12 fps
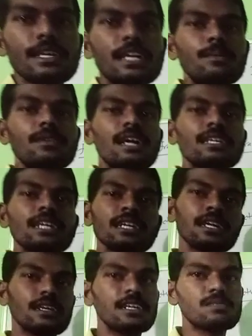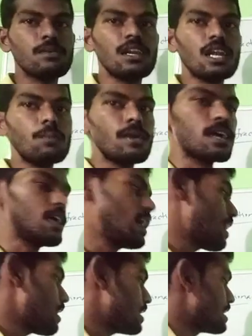Terminating decimal number.
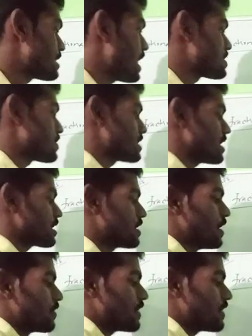Like this also take.